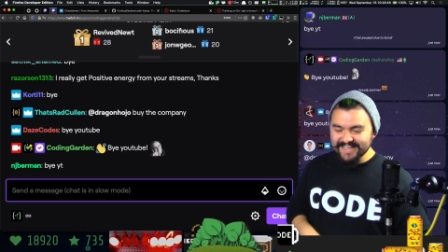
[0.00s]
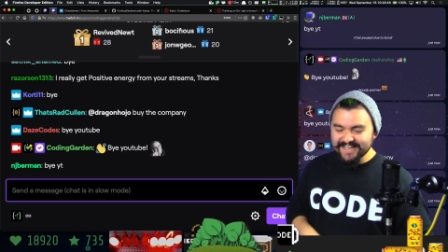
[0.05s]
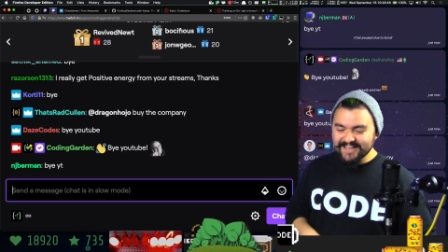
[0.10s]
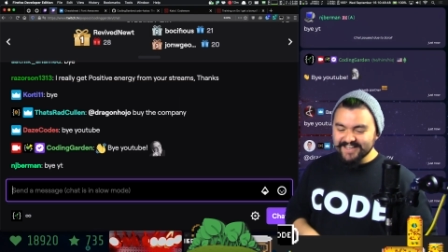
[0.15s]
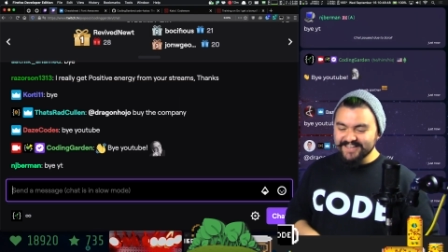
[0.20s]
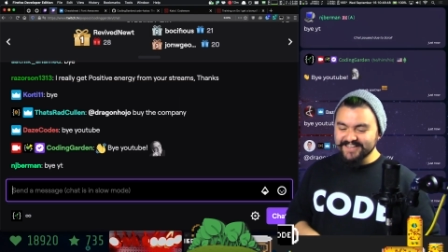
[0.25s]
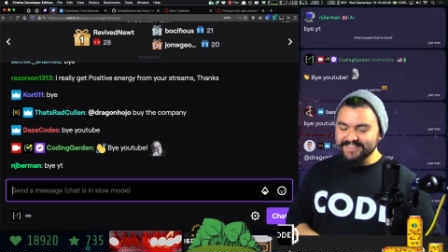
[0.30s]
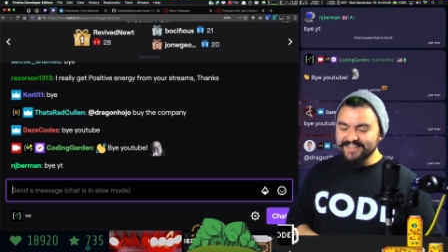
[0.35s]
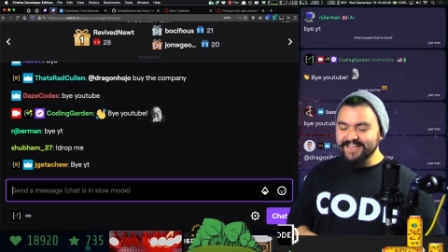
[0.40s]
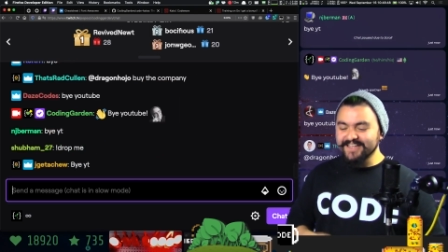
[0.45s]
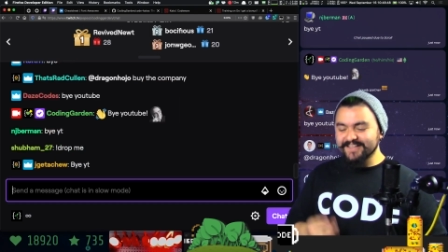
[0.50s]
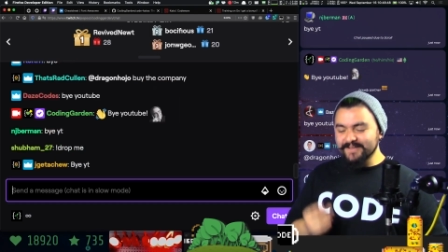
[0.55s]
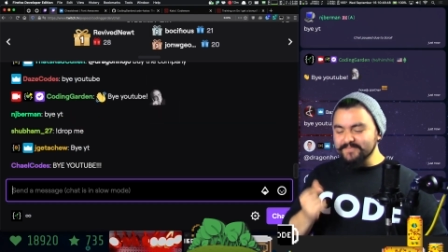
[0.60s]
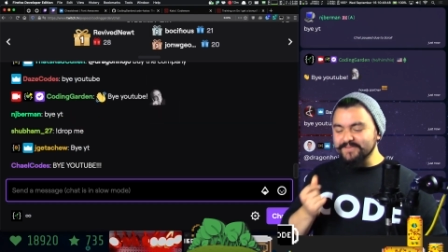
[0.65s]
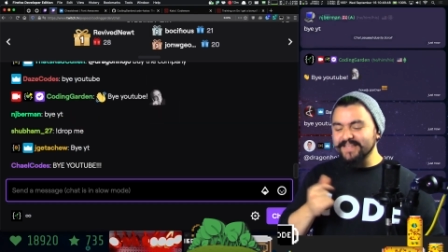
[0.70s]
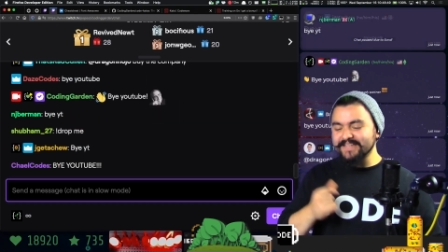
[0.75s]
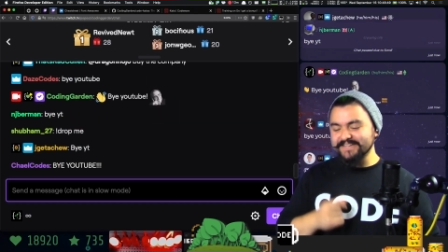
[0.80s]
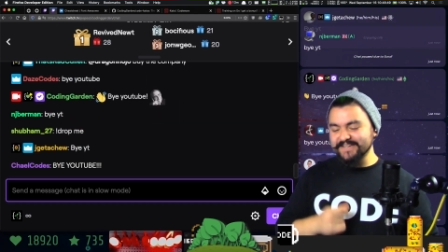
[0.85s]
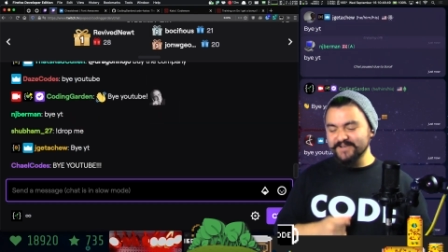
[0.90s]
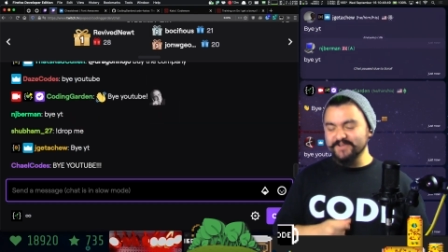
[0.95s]
uh, I, am
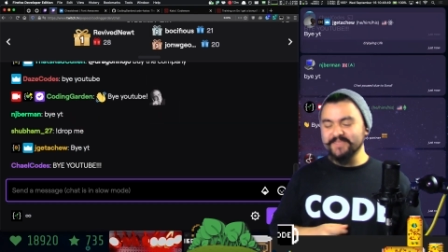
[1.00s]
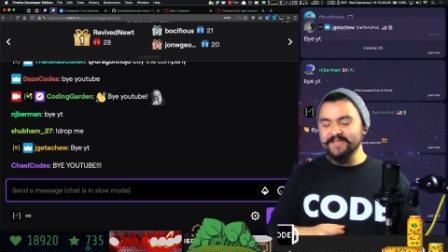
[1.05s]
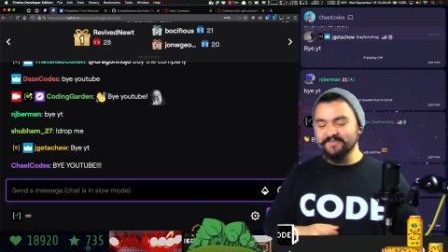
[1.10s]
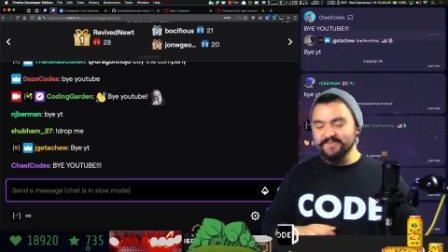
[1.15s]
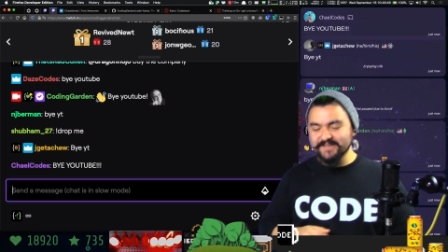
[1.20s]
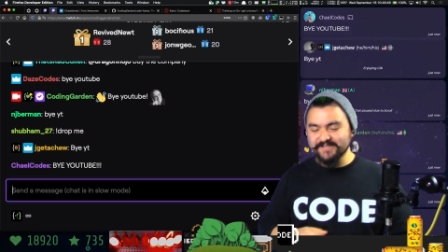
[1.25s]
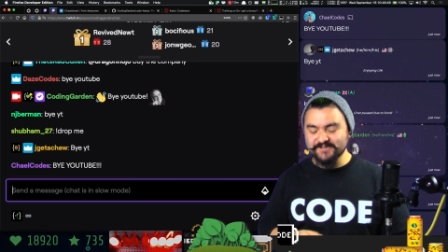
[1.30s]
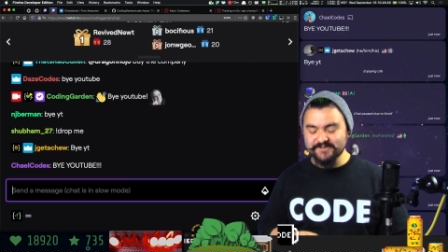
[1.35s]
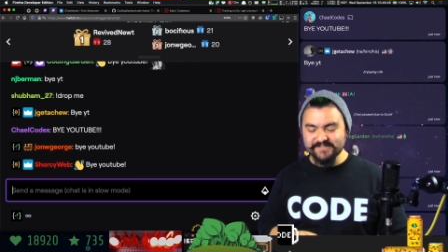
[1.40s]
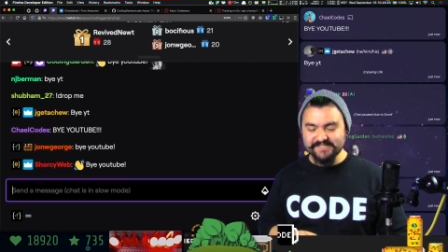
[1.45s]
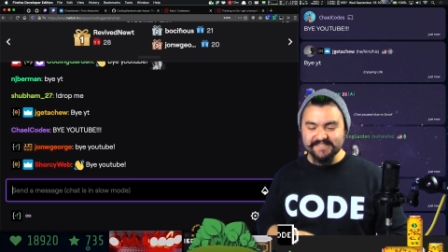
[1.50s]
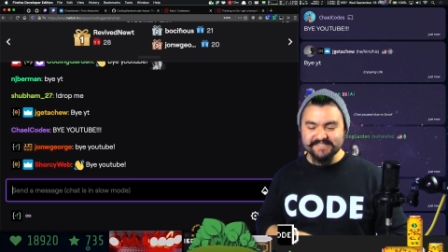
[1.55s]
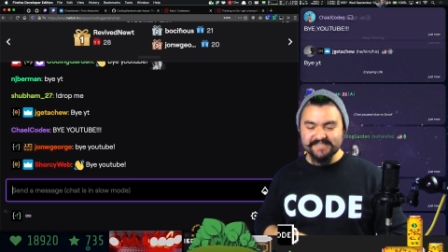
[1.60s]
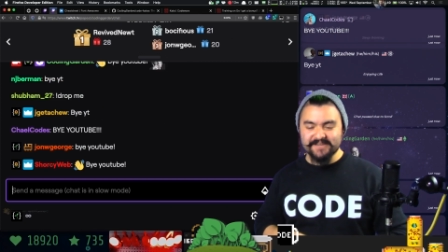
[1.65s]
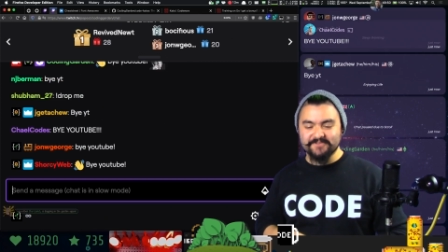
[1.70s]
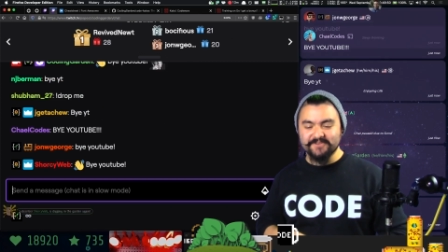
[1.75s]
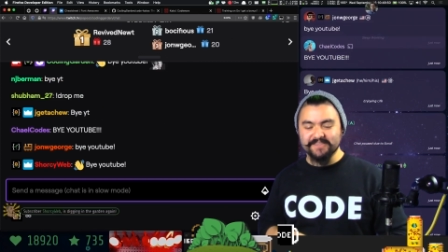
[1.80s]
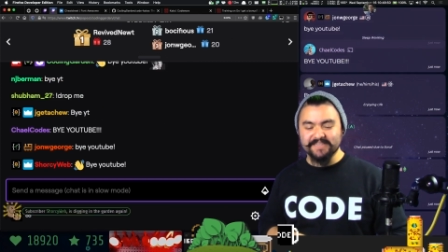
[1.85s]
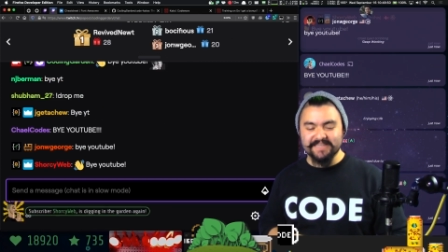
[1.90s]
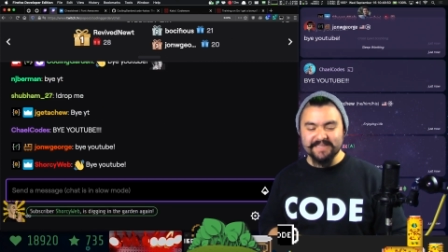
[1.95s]
glad to hear that, Razor, who says, I
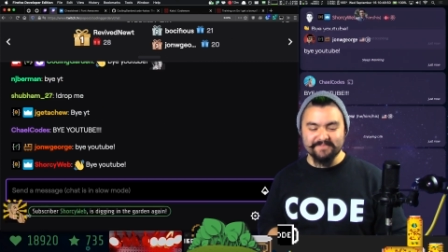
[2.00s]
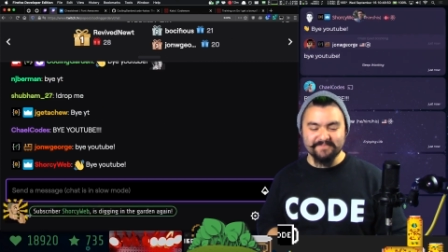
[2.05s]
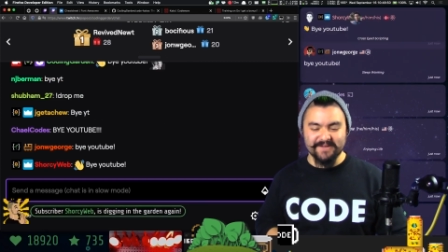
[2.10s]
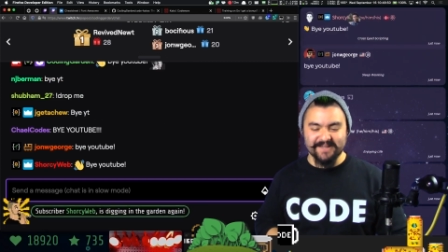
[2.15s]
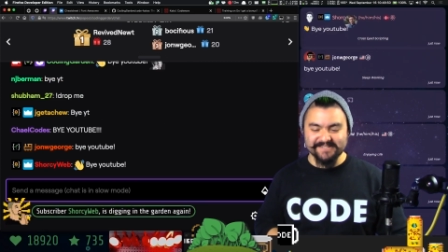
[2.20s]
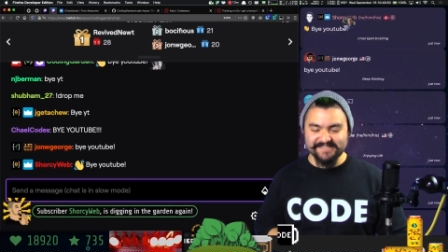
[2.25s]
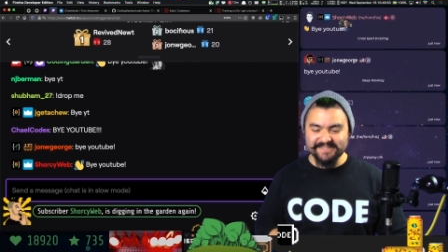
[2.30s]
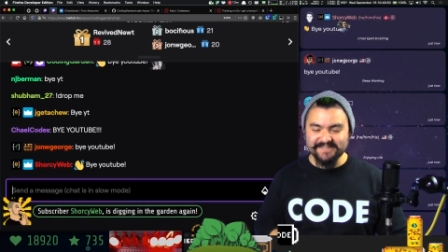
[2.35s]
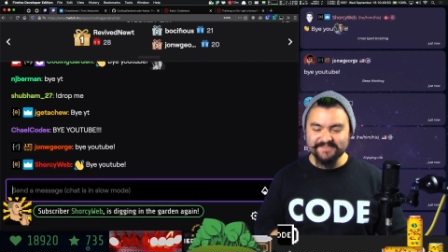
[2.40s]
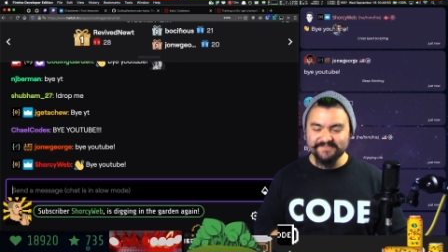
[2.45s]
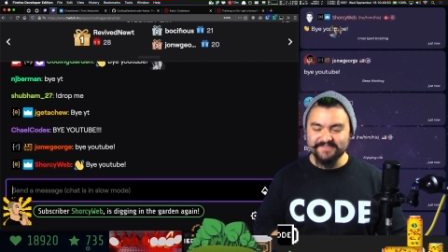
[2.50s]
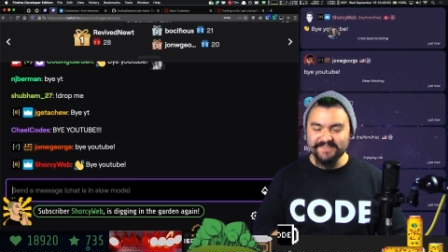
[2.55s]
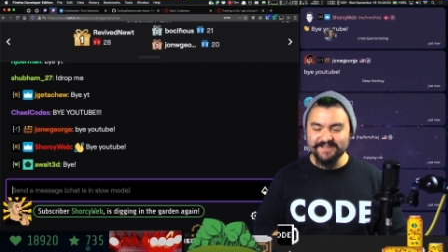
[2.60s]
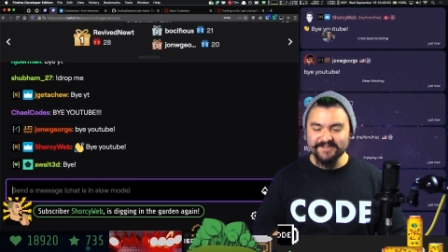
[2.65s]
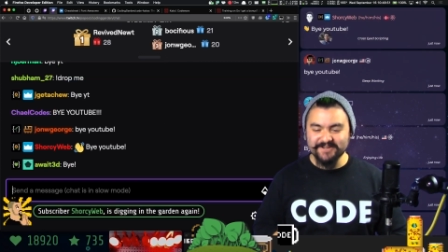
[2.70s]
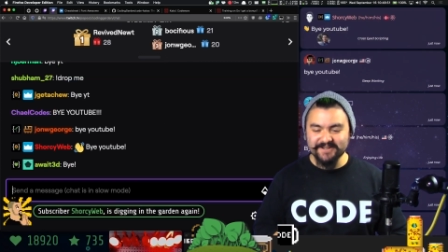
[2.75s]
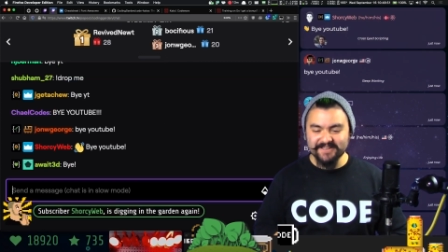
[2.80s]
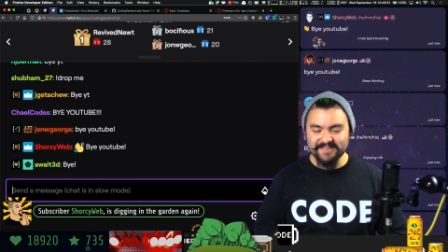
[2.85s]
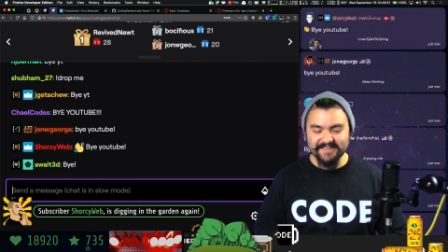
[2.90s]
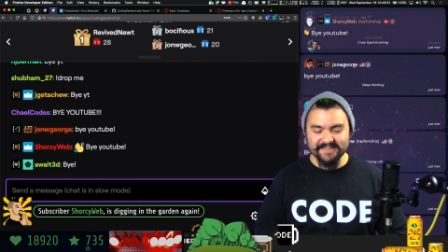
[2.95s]
really get positive
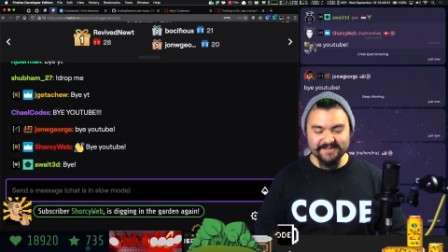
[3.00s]
ener uh,